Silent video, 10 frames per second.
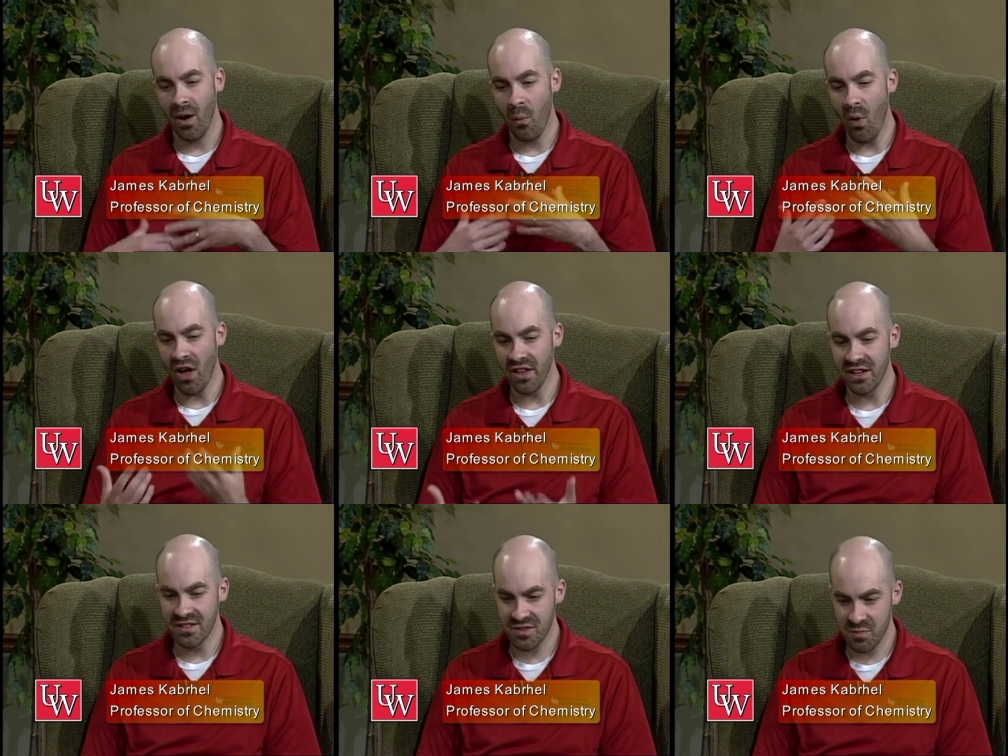while
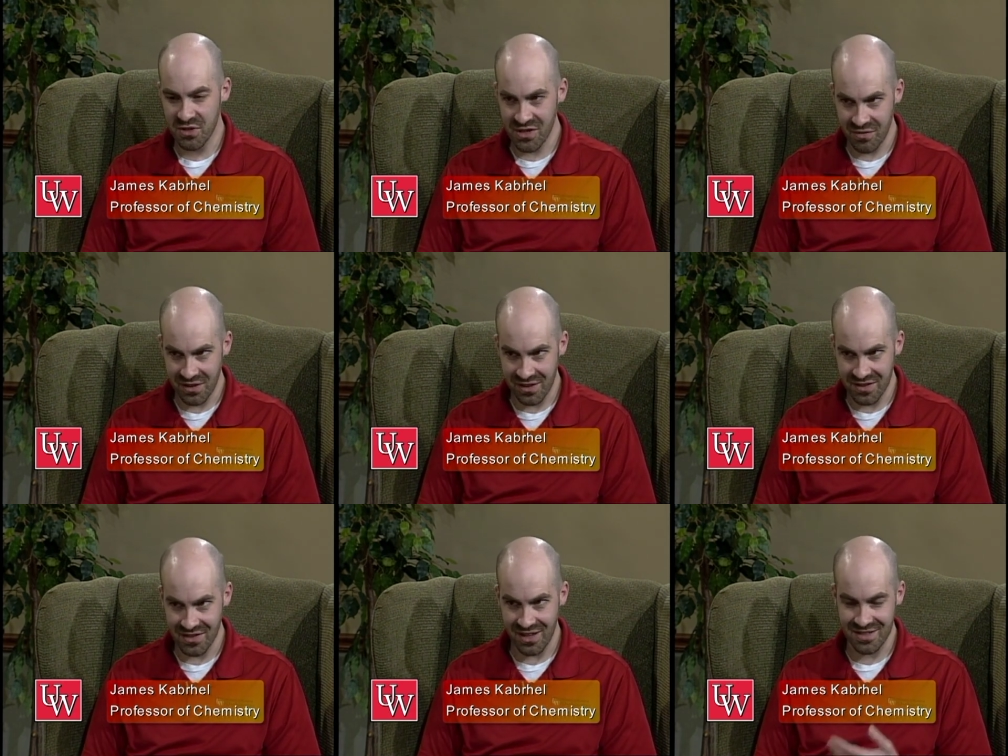that specifically
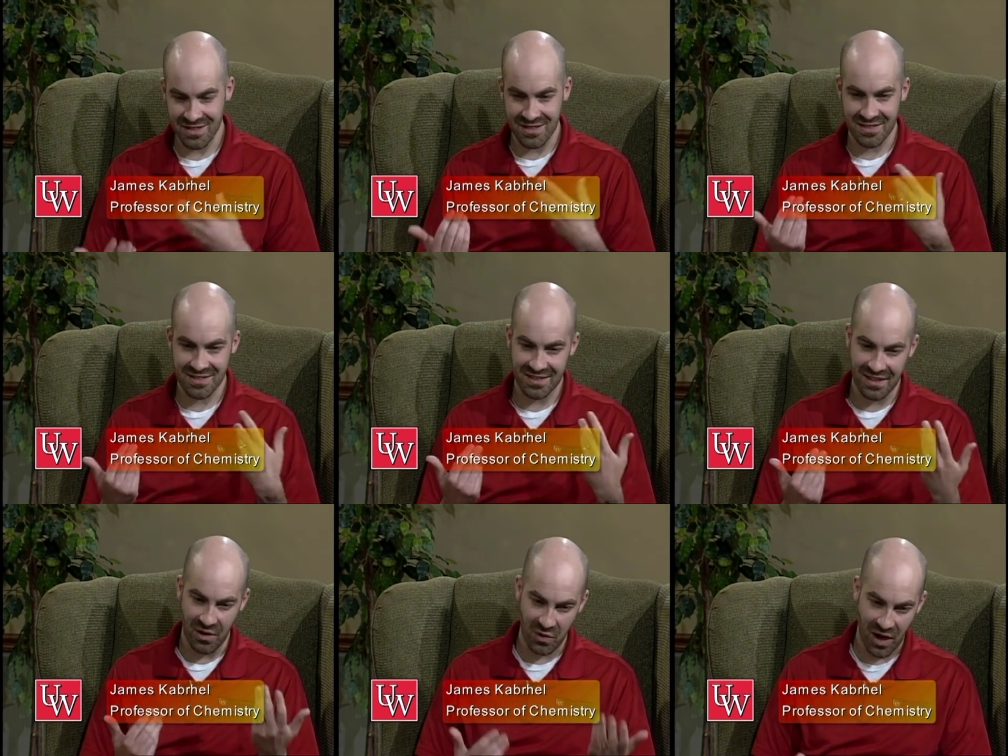discusses
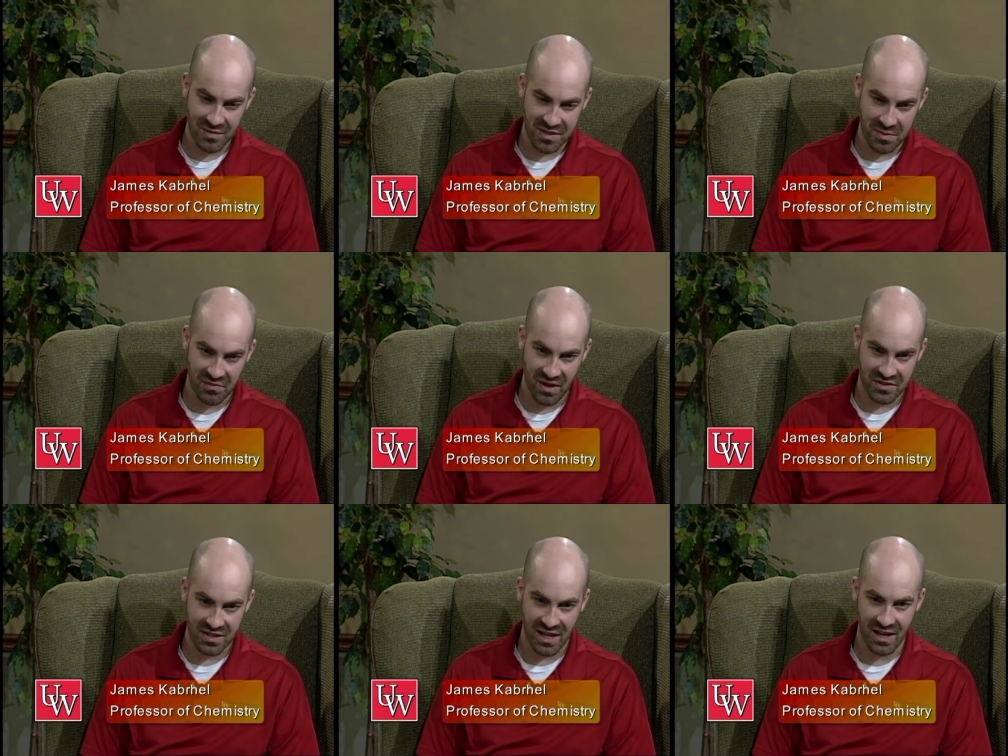you know, crime scene
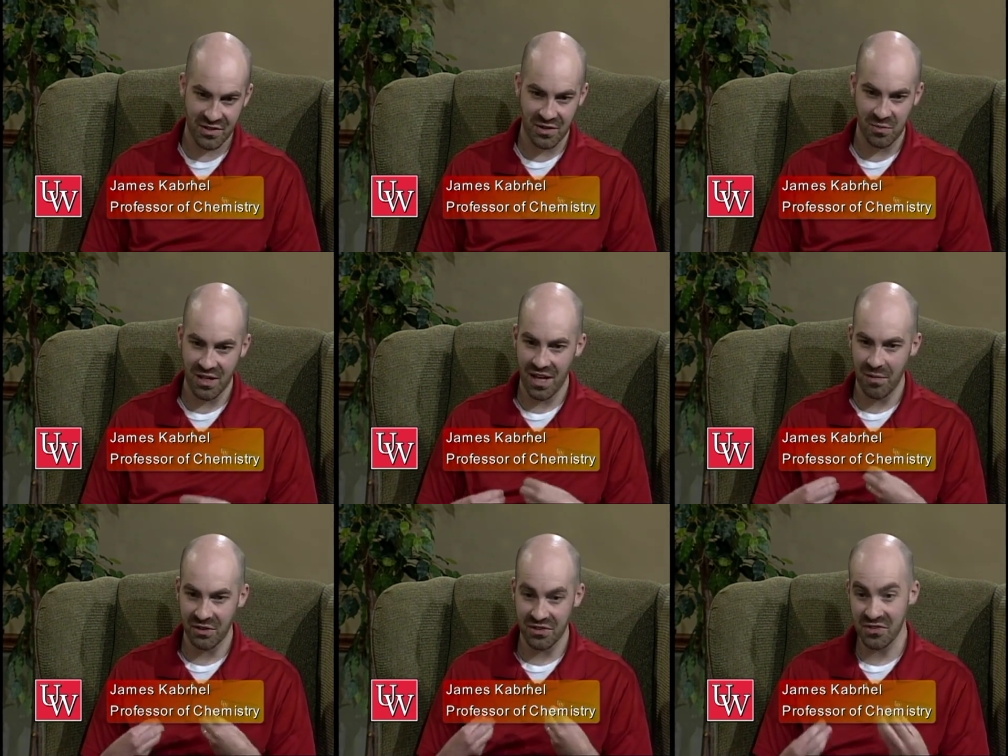investigation and be
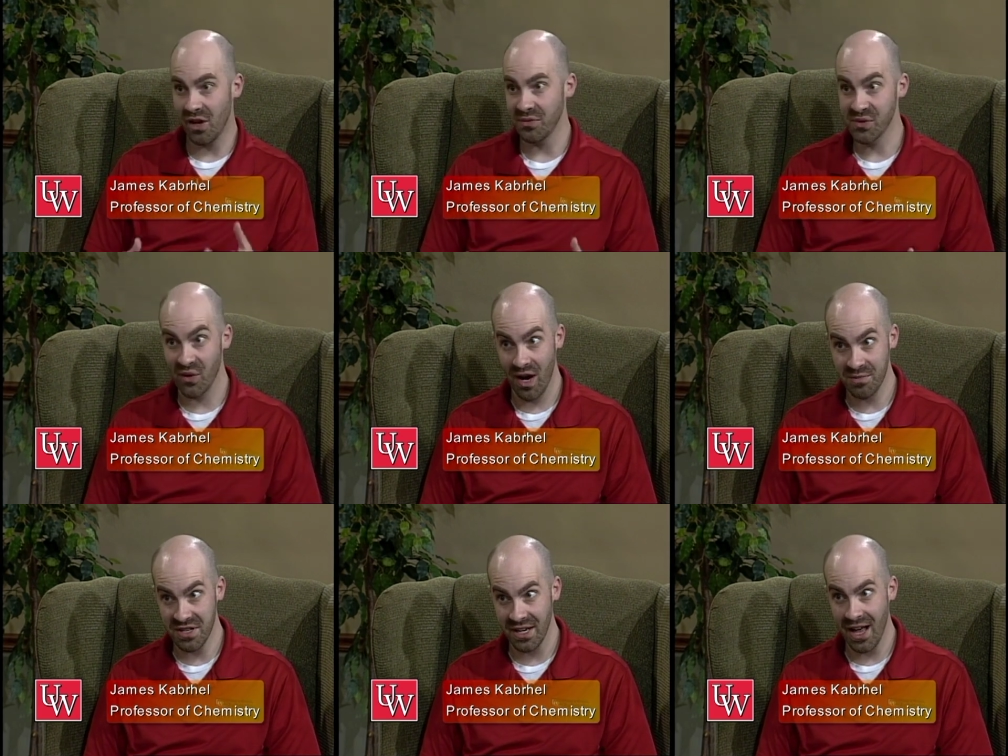able to solve
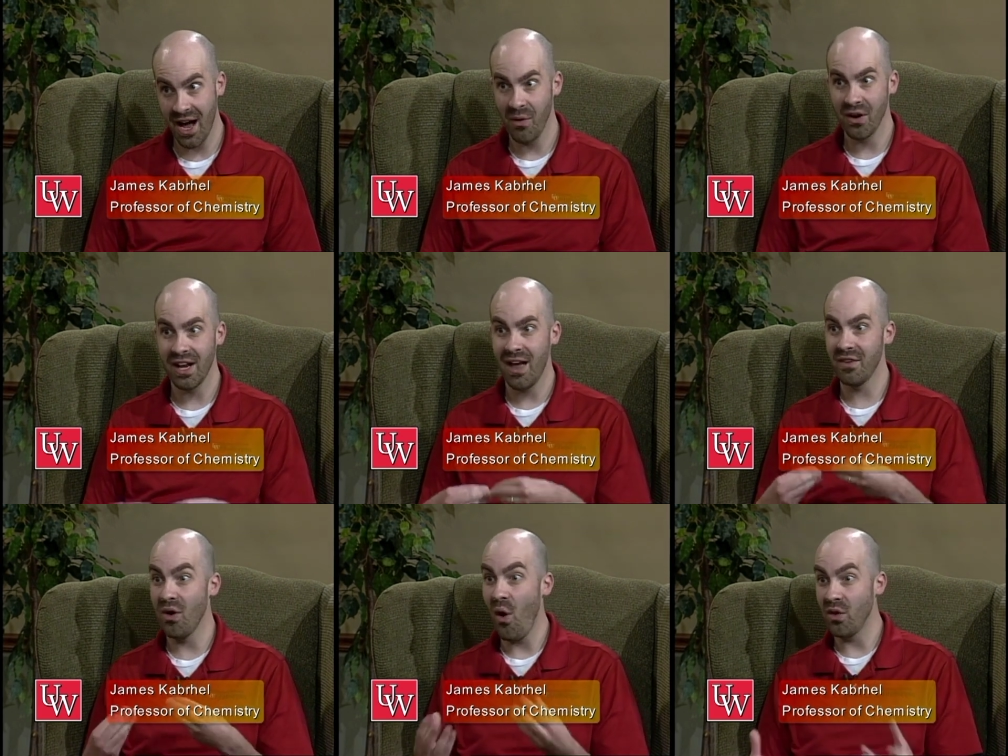crimes in an hour and
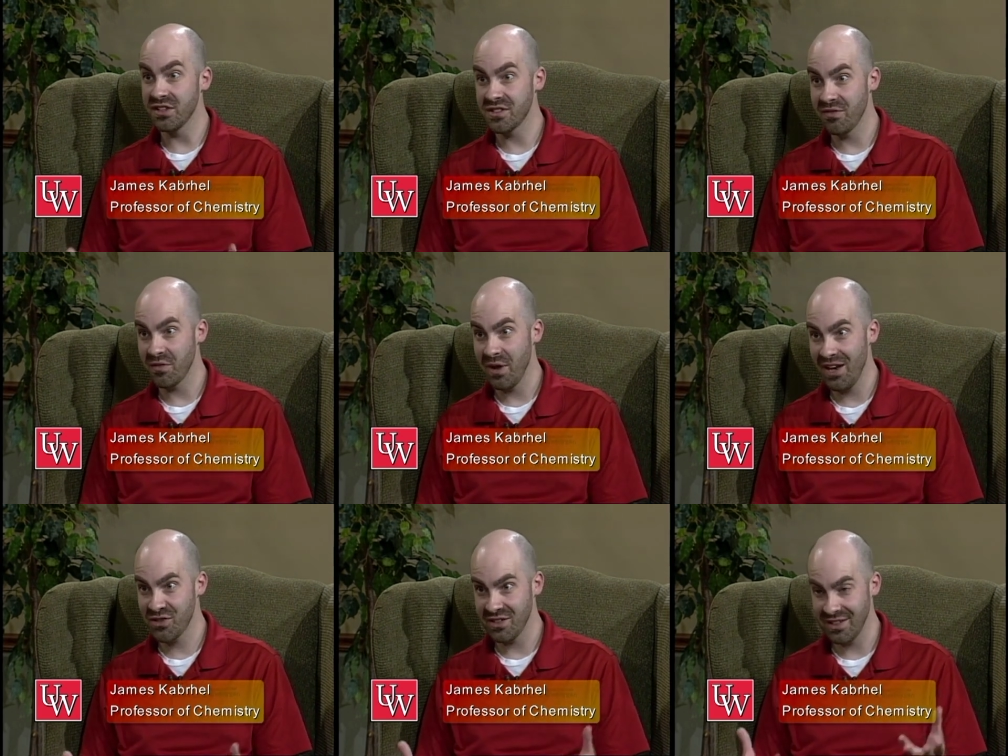having all this
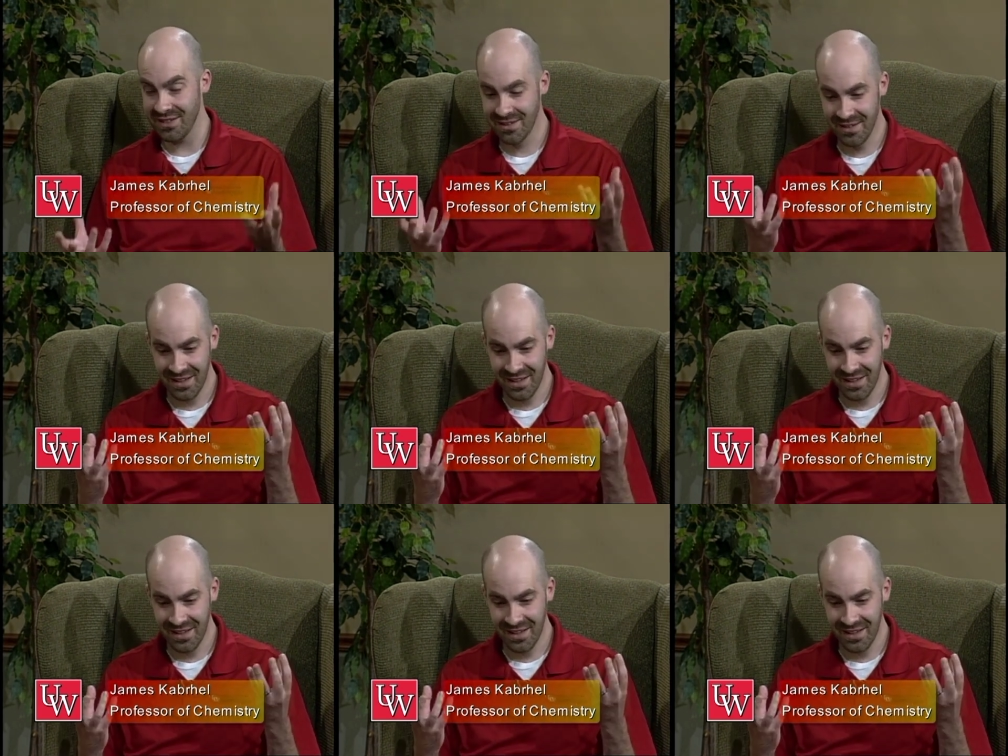information and